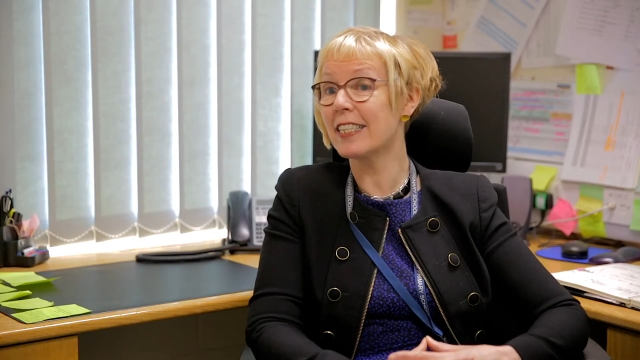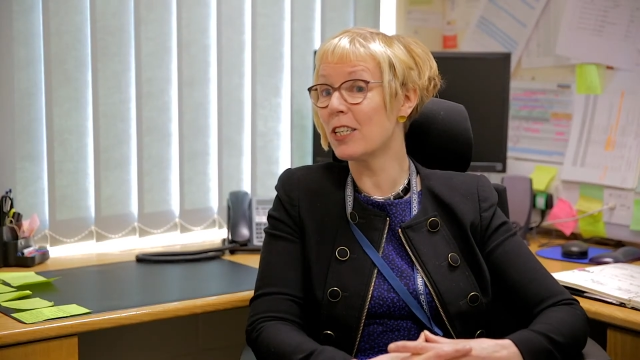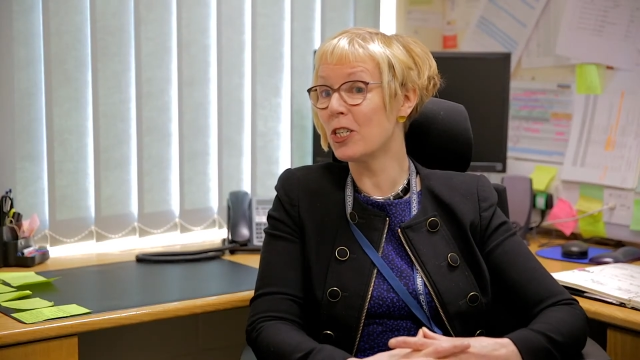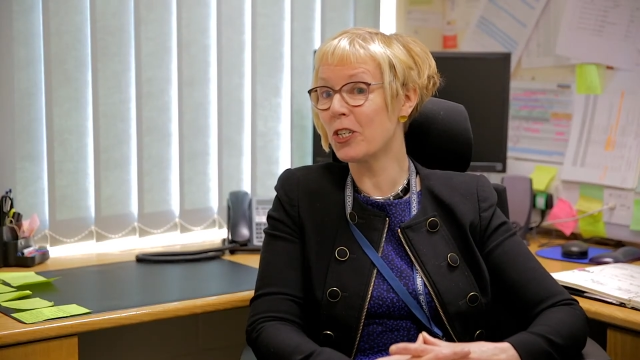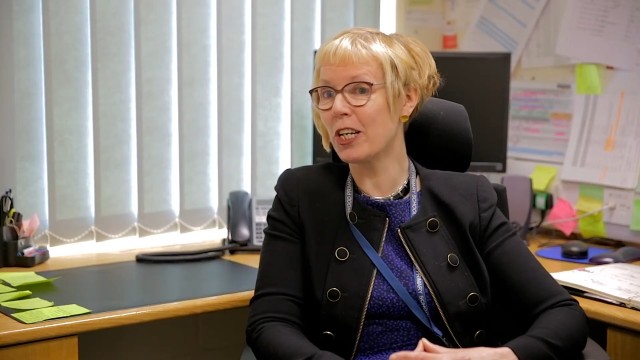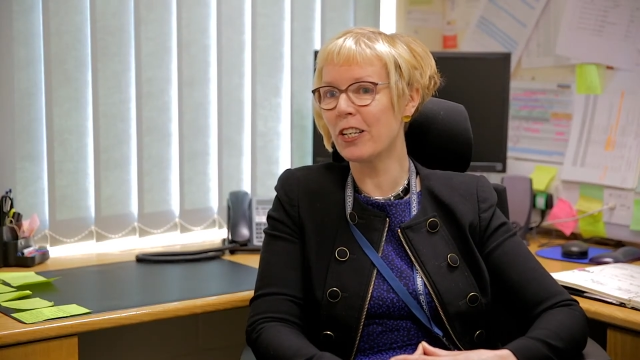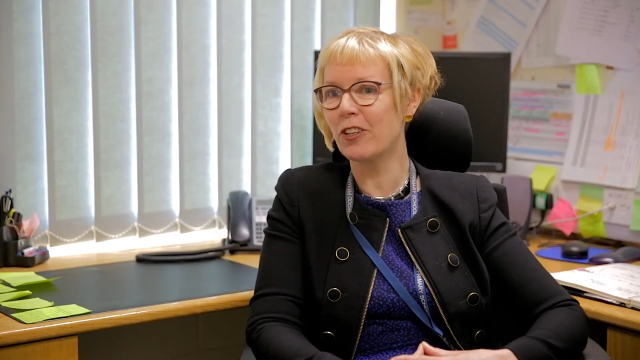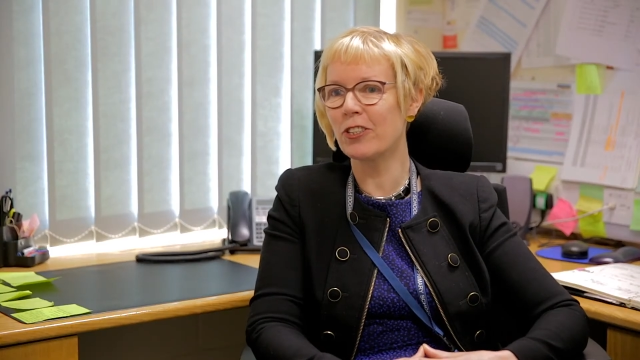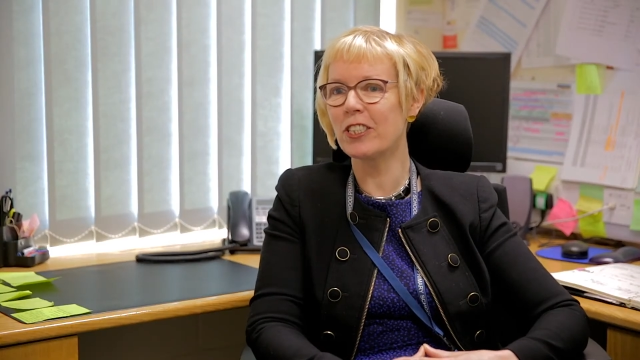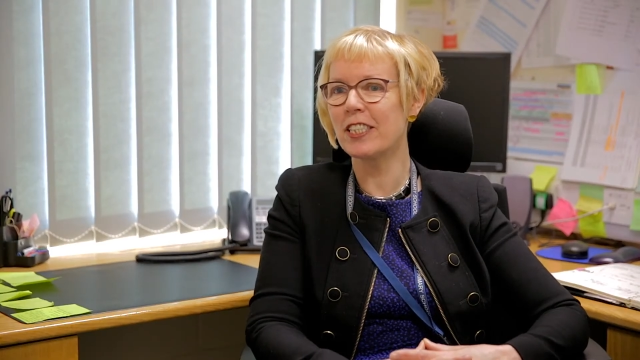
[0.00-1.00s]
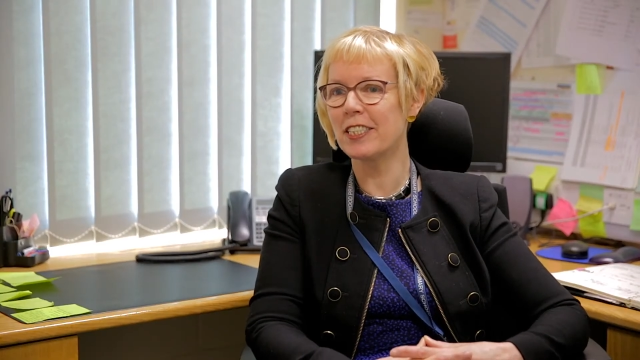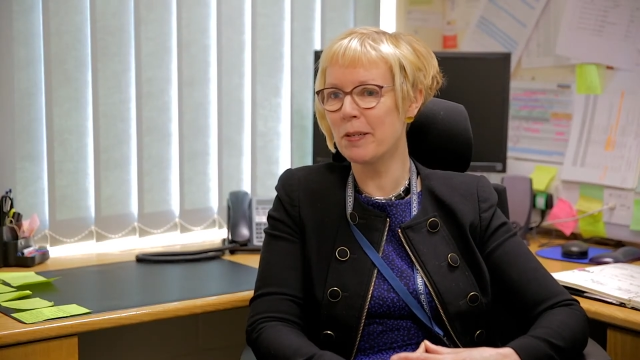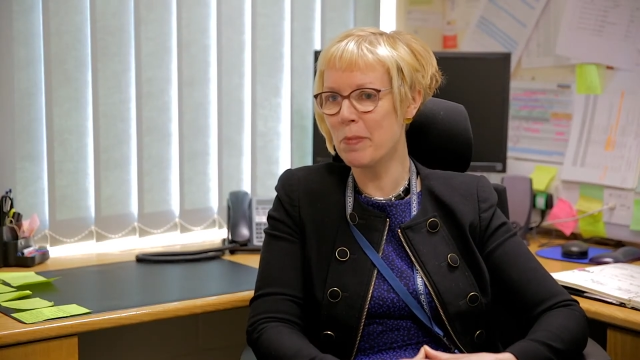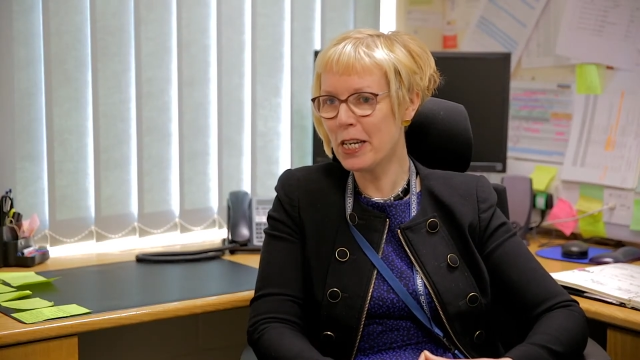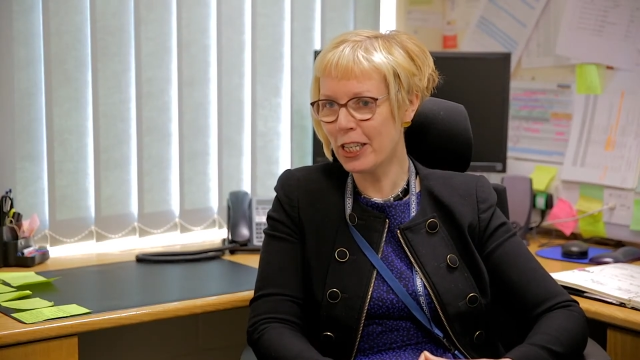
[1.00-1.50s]
the local authorities
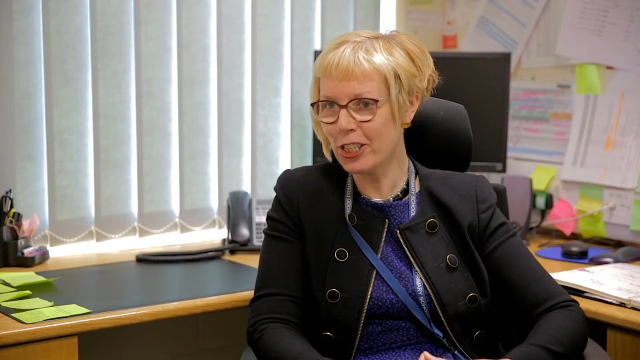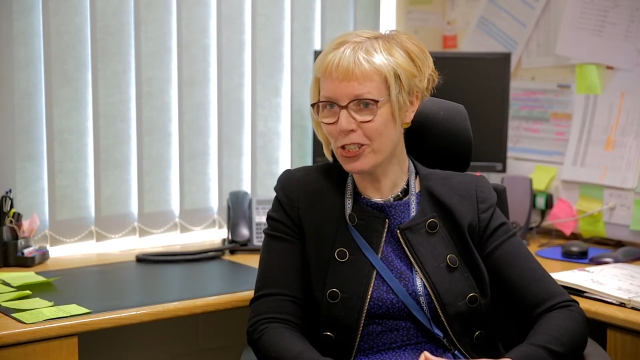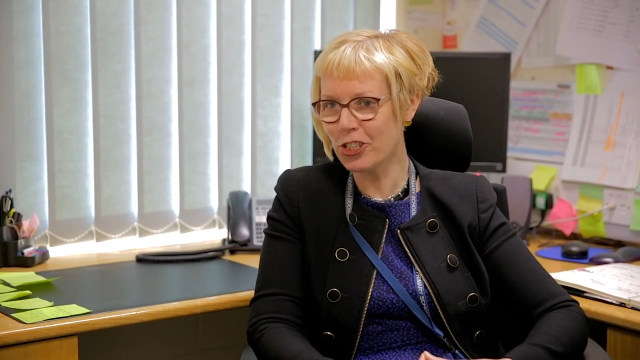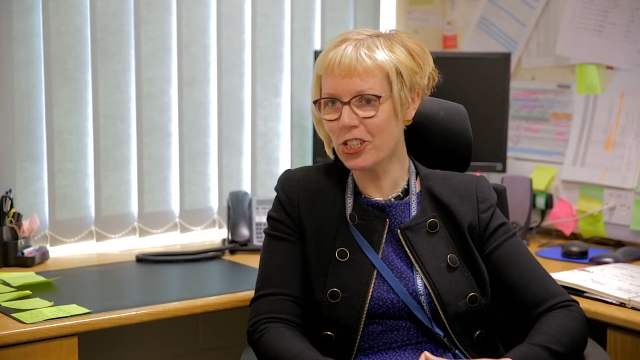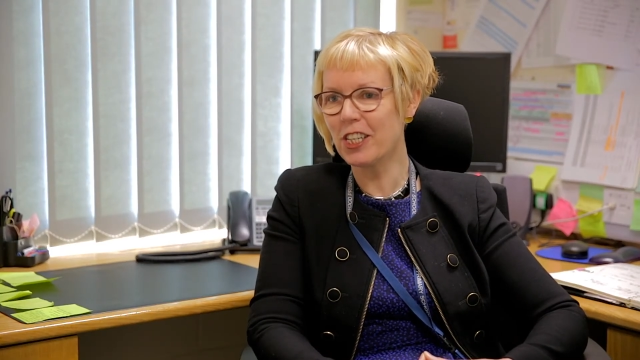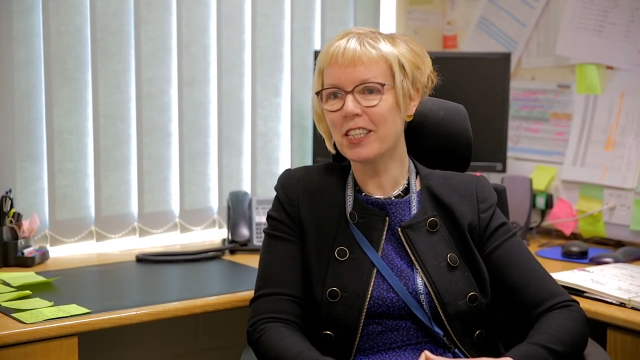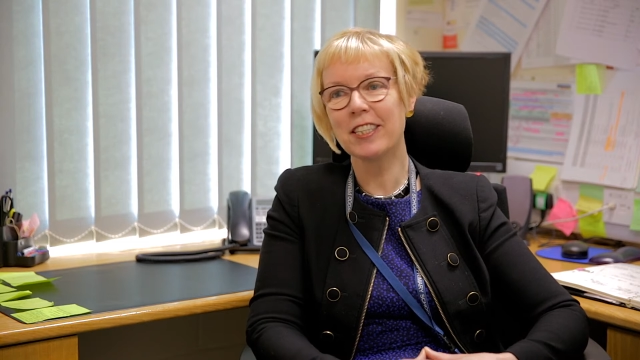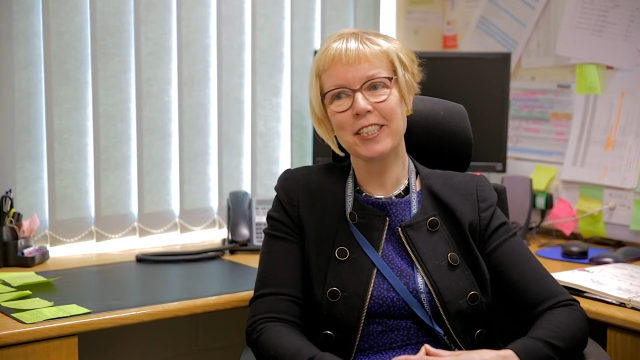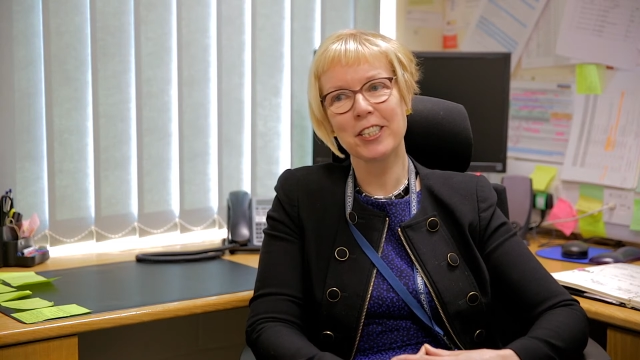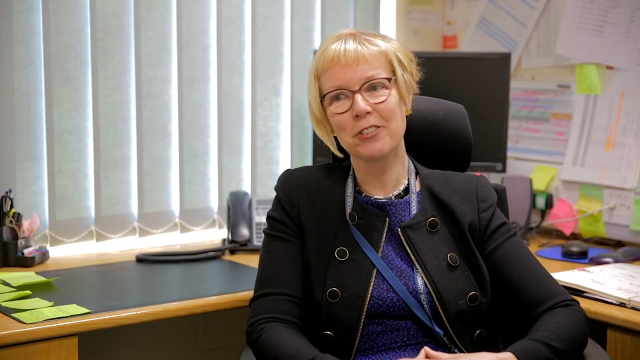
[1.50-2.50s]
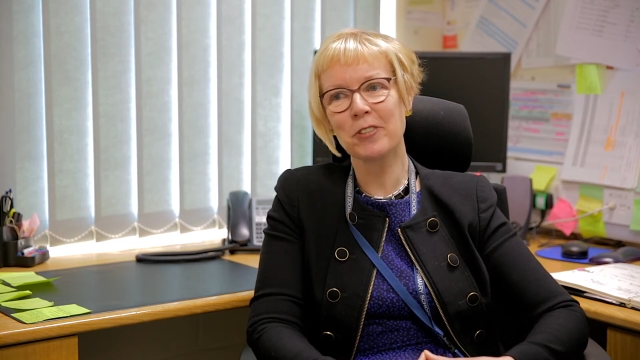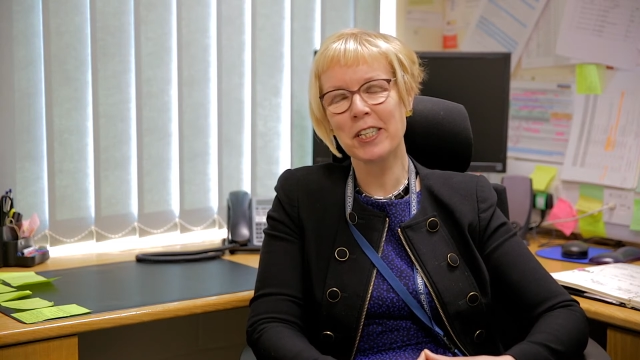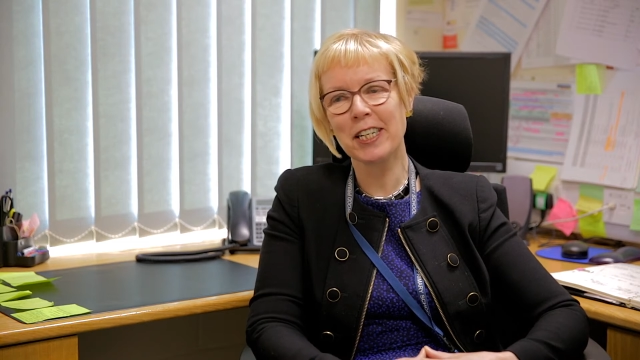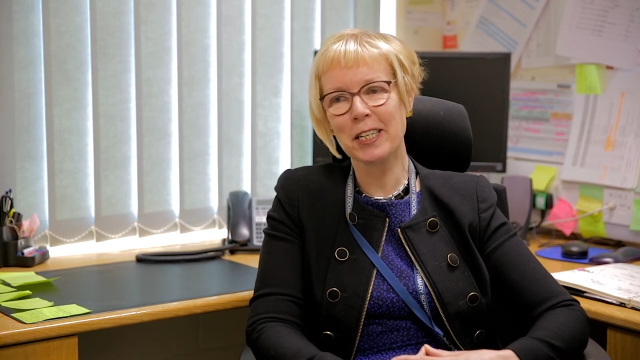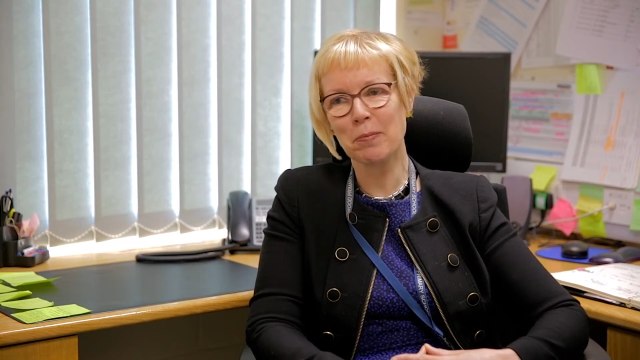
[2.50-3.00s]
diminish, this is really